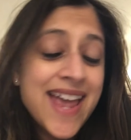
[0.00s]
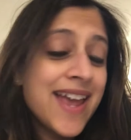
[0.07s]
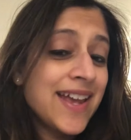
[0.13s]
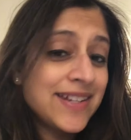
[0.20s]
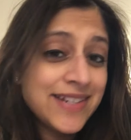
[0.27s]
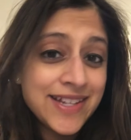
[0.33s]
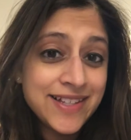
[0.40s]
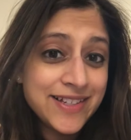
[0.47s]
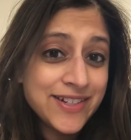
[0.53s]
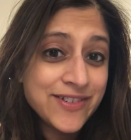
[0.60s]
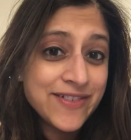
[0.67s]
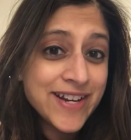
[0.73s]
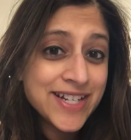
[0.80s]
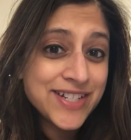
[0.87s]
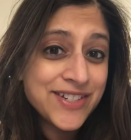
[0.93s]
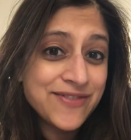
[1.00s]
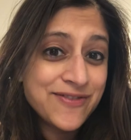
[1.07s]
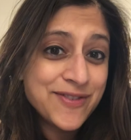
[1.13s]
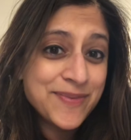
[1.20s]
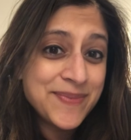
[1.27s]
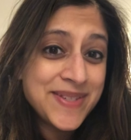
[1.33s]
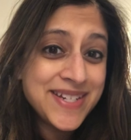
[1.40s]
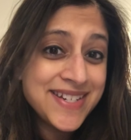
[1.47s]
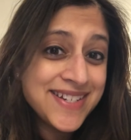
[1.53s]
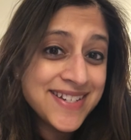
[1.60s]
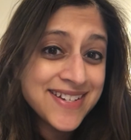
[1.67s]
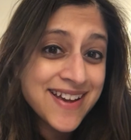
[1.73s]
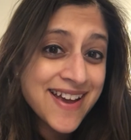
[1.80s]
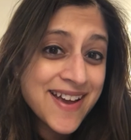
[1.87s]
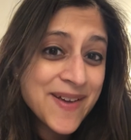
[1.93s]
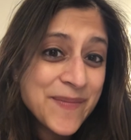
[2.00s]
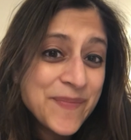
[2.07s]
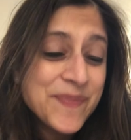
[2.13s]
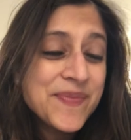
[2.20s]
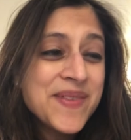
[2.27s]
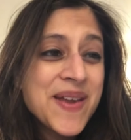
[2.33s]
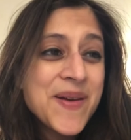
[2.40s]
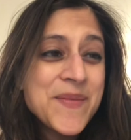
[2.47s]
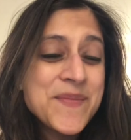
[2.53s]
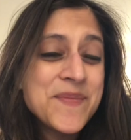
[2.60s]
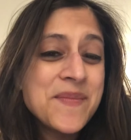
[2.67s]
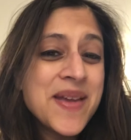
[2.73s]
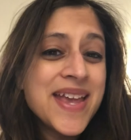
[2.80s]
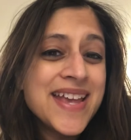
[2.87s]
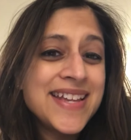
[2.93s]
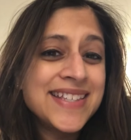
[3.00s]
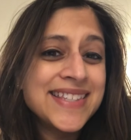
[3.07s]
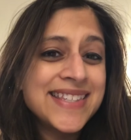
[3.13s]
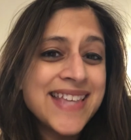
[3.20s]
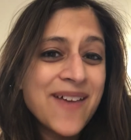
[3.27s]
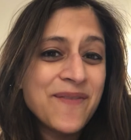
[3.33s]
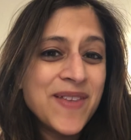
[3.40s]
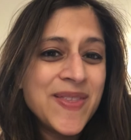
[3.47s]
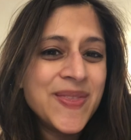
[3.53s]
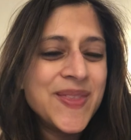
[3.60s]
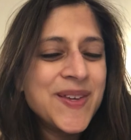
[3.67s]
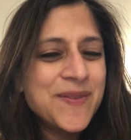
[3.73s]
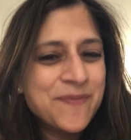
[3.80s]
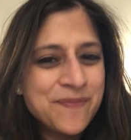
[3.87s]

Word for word: and Daily Direction from Disha, May 7th.